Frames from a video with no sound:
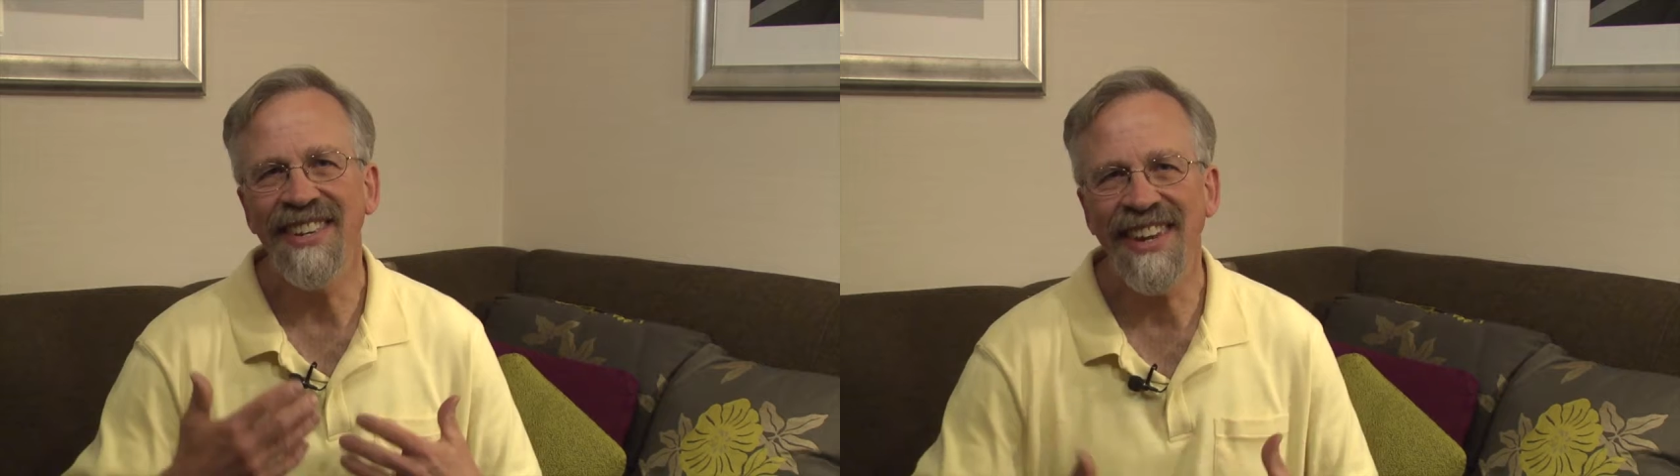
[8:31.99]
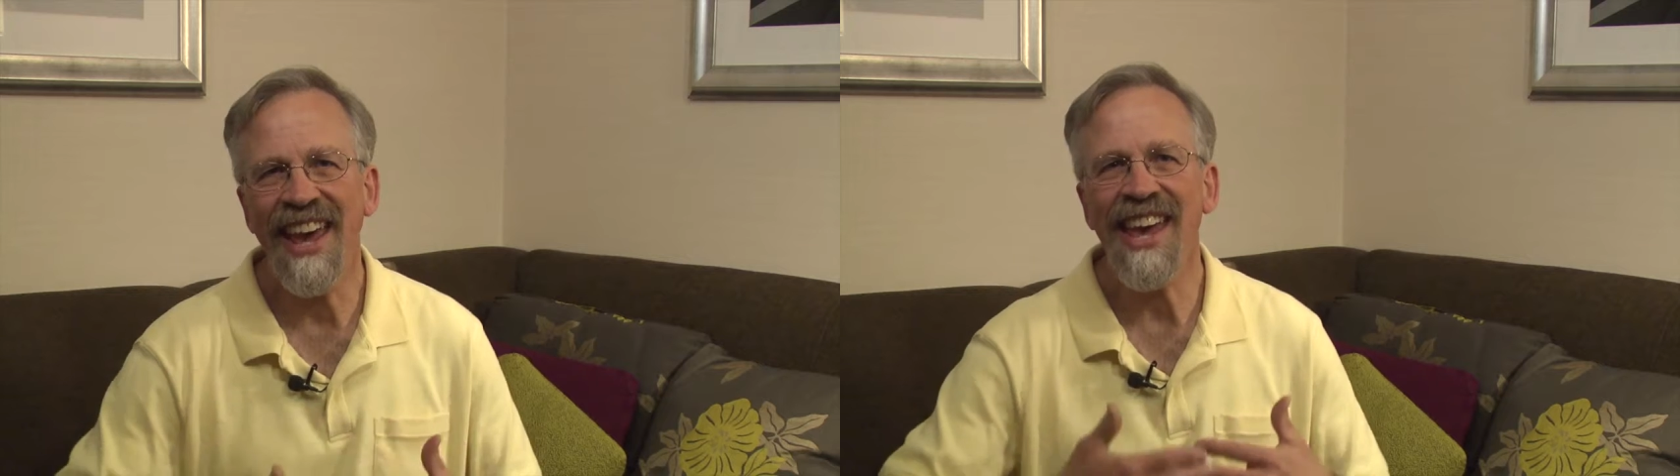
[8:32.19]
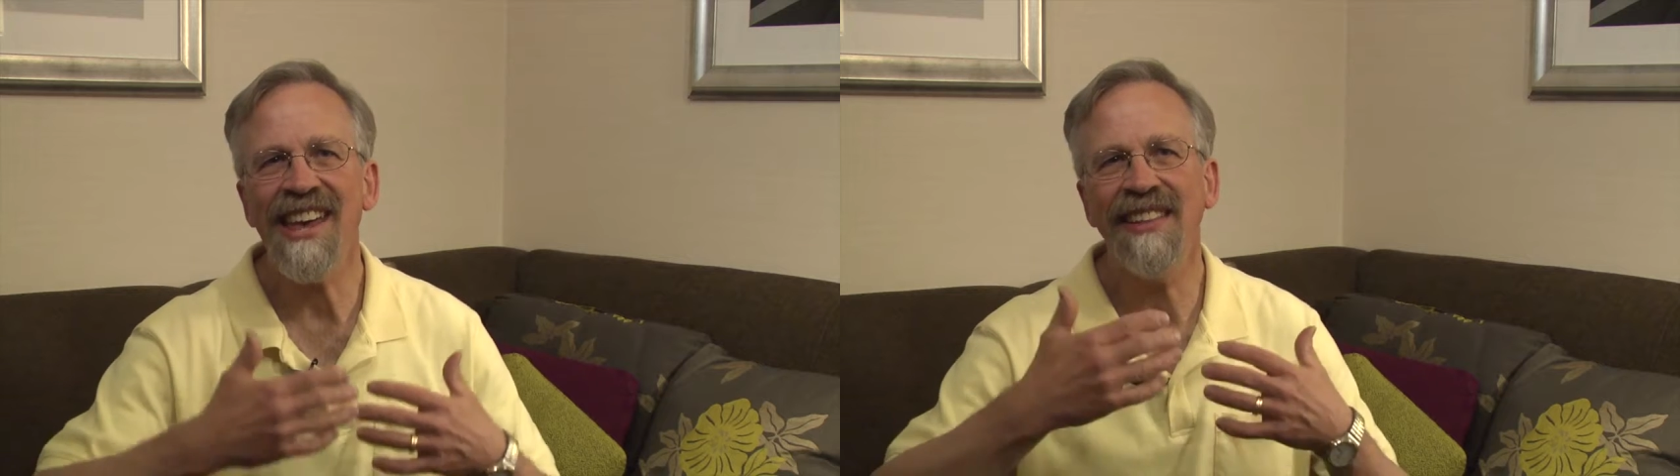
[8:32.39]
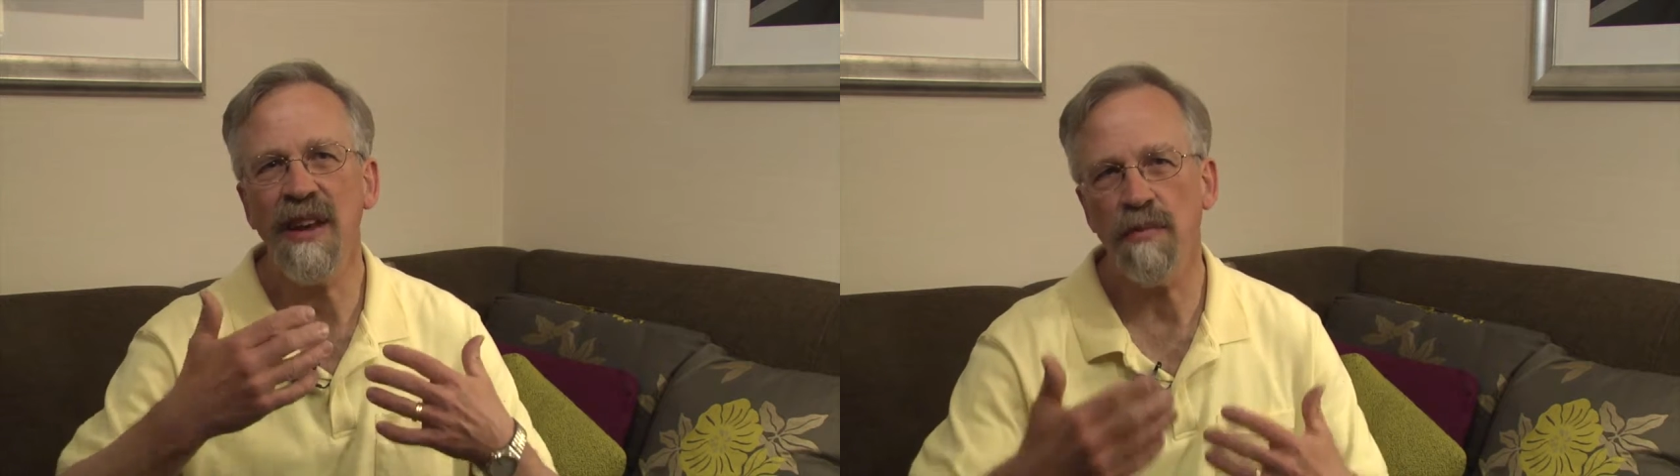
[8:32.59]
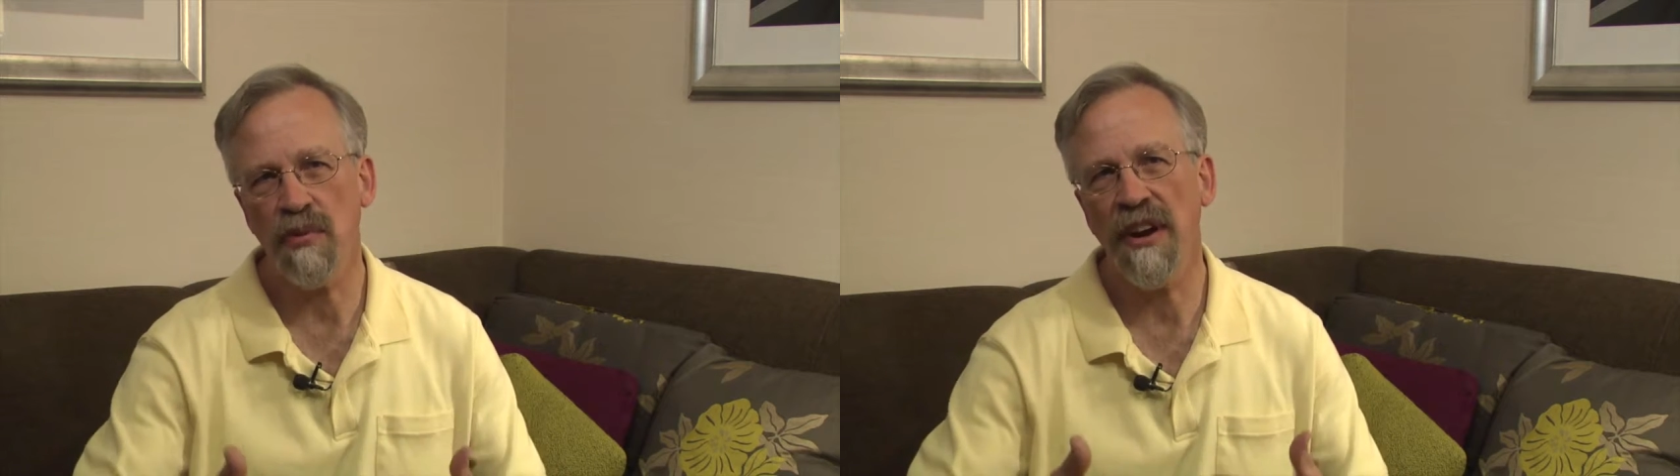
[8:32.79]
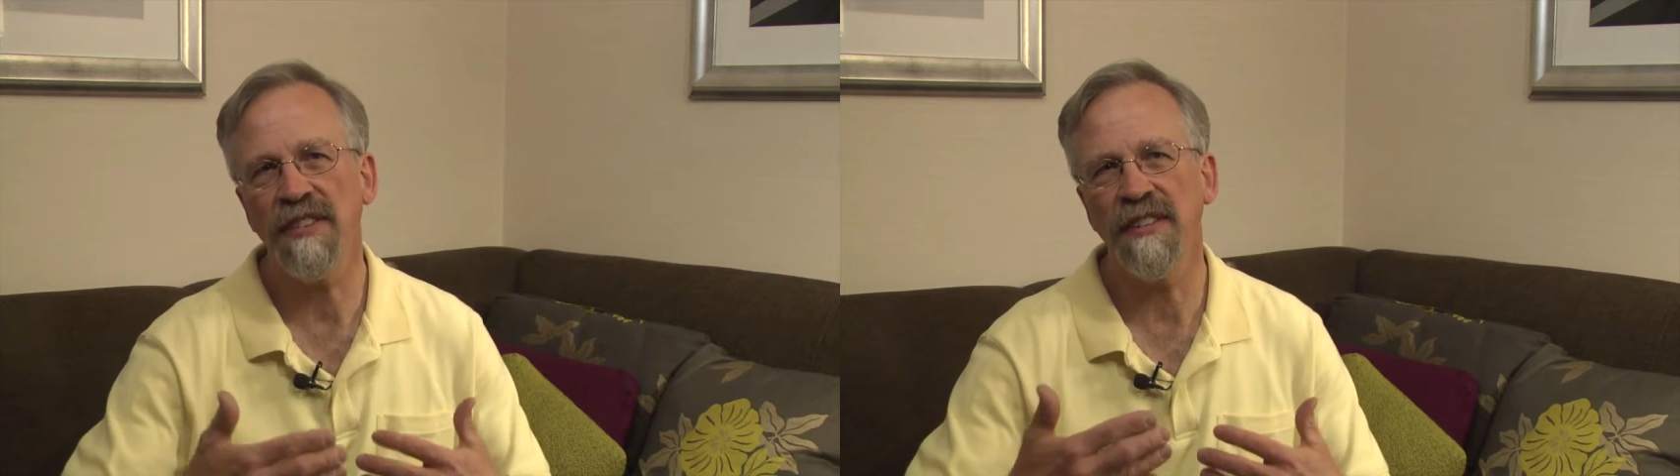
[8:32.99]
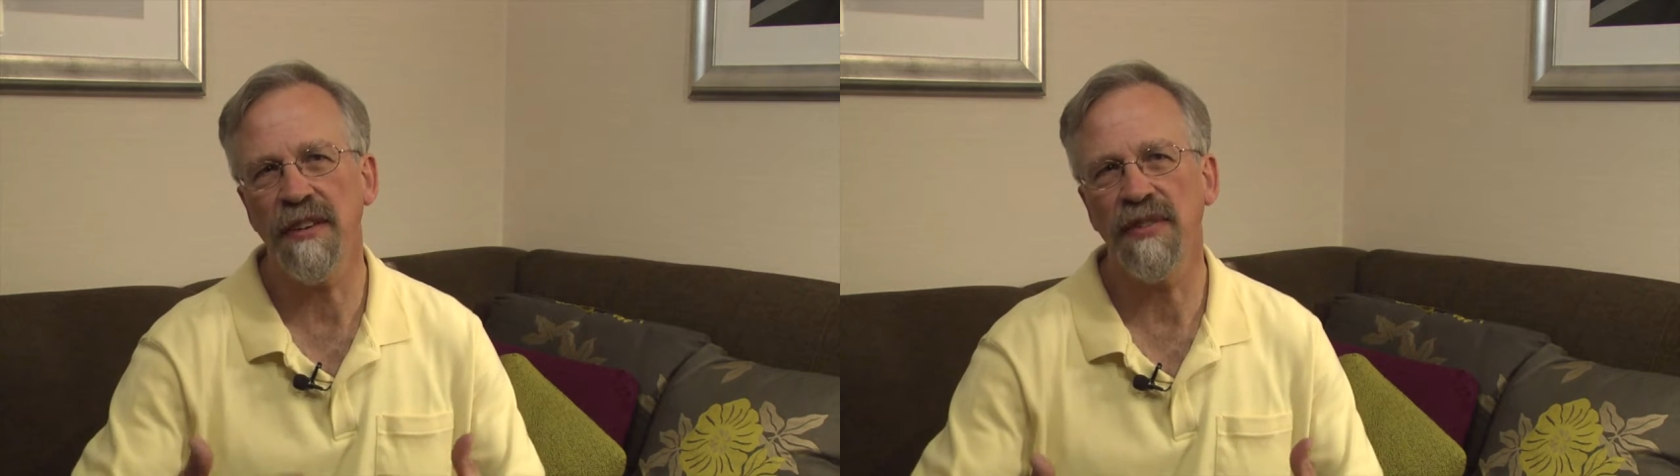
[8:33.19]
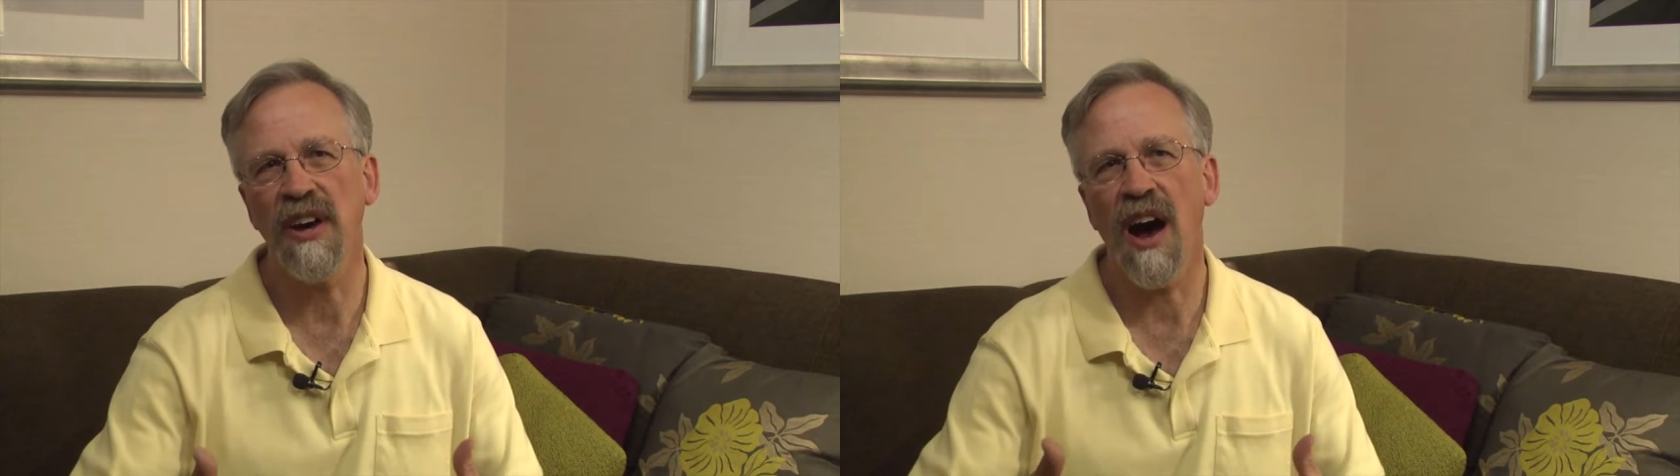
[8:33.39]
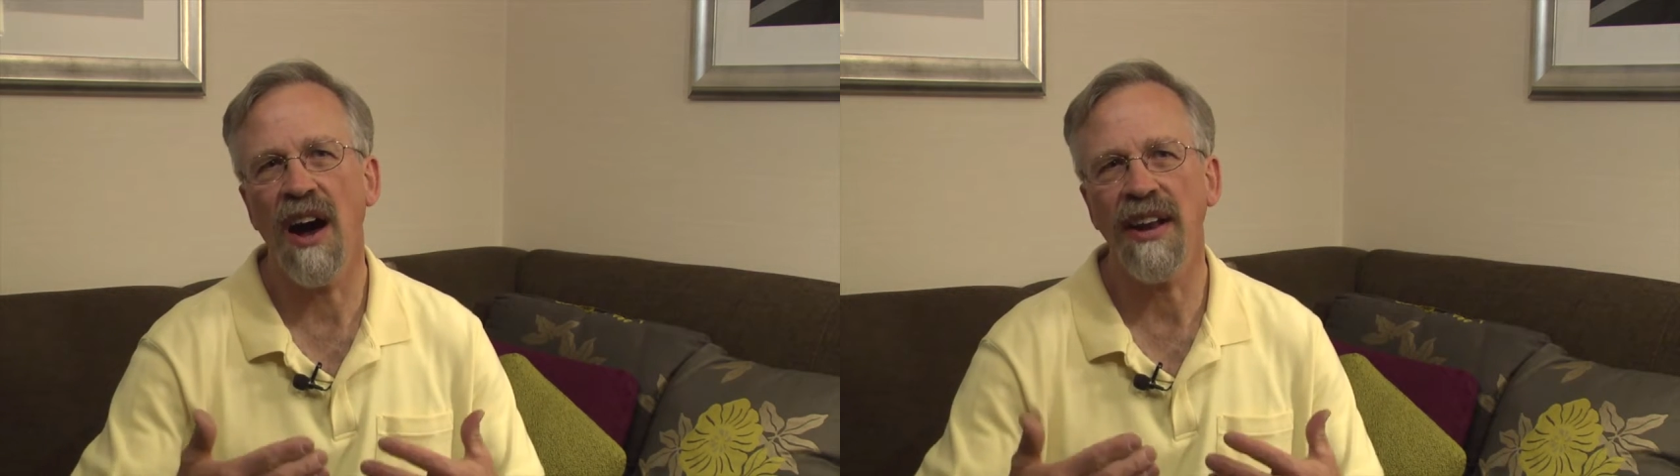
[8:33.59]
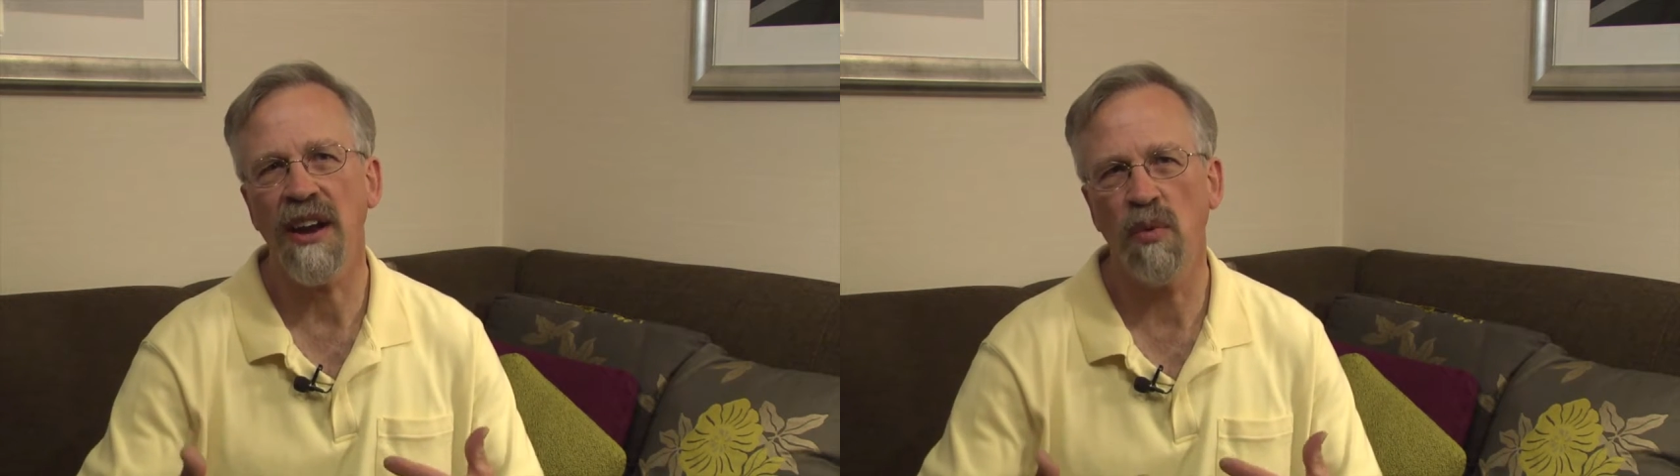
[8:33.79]
daily presence of
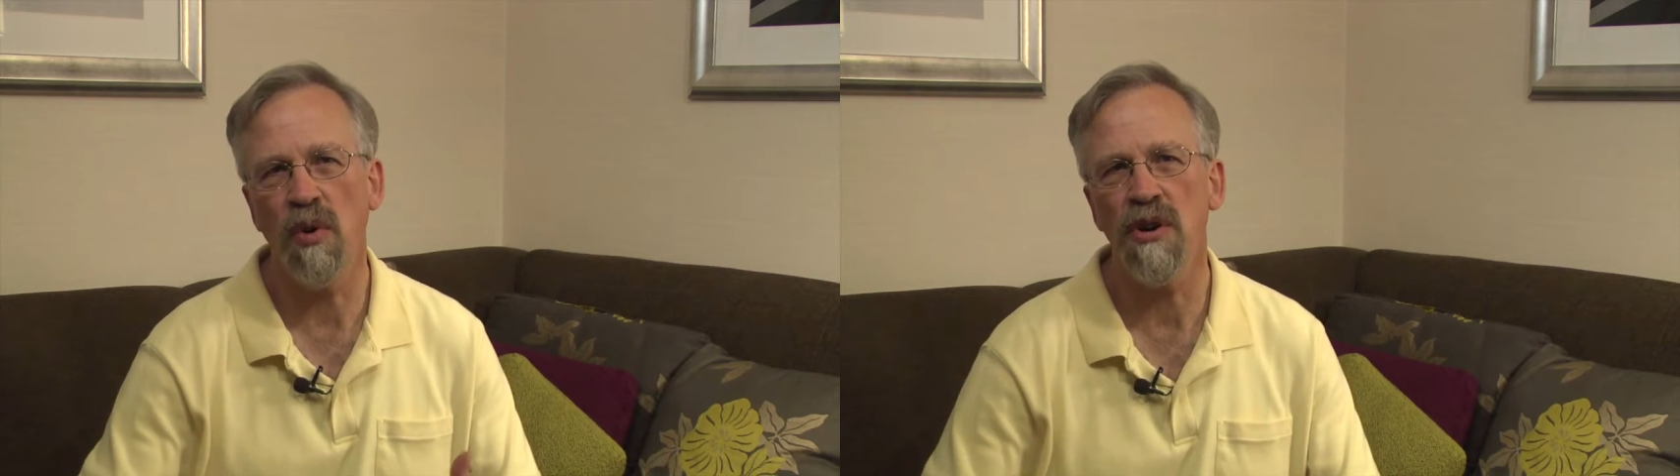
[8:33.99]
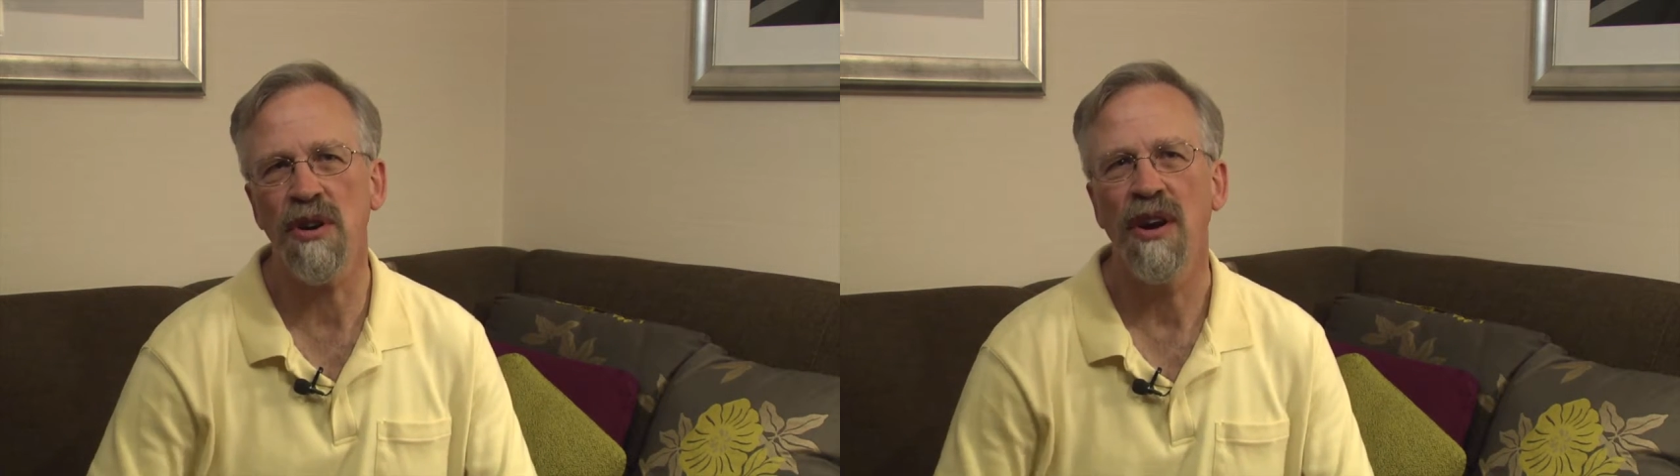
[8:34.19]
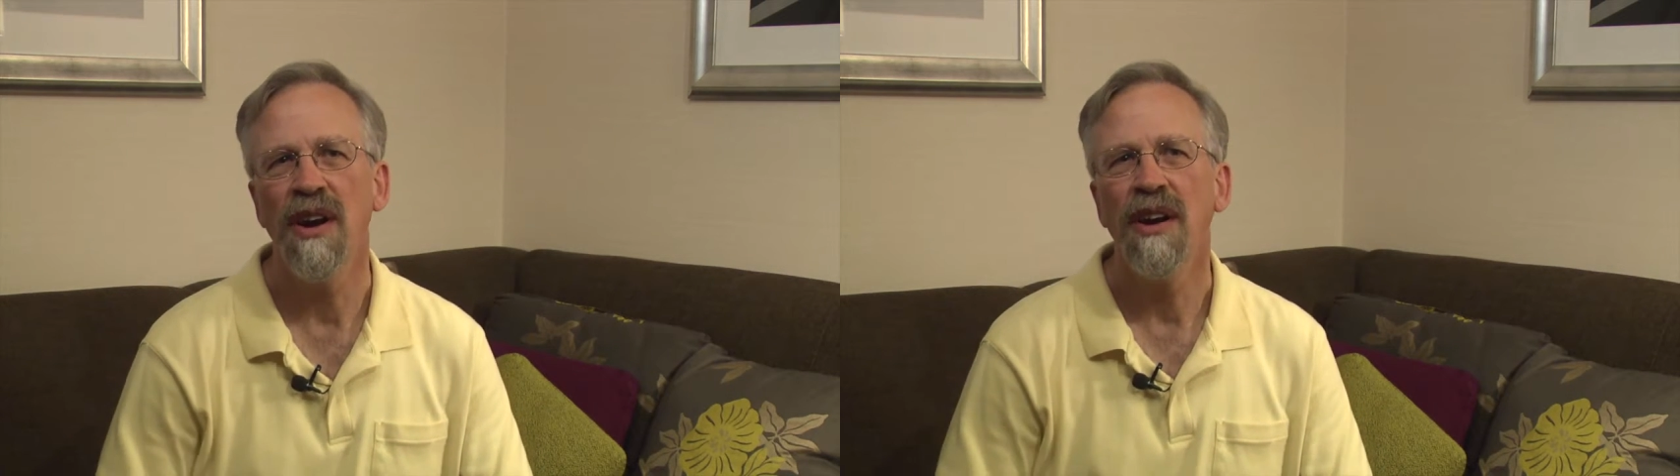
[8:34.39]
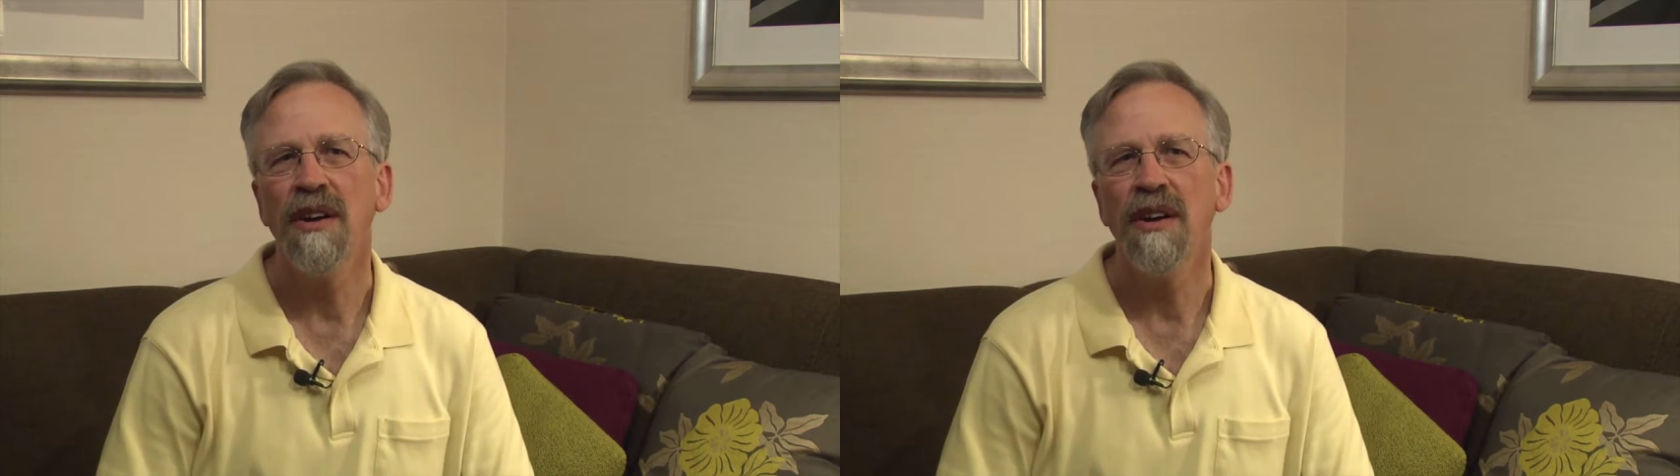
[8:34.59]
God at work